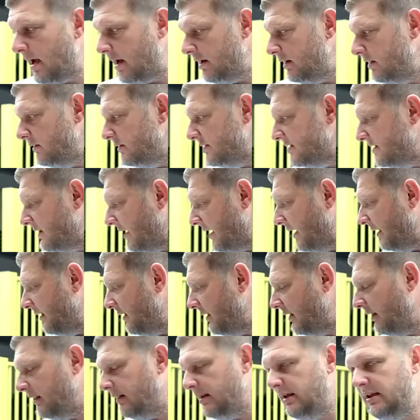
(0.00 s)
can use
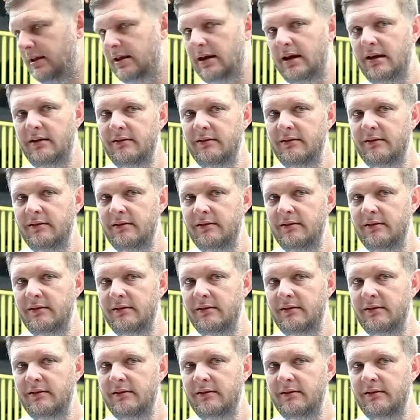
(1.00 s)
then the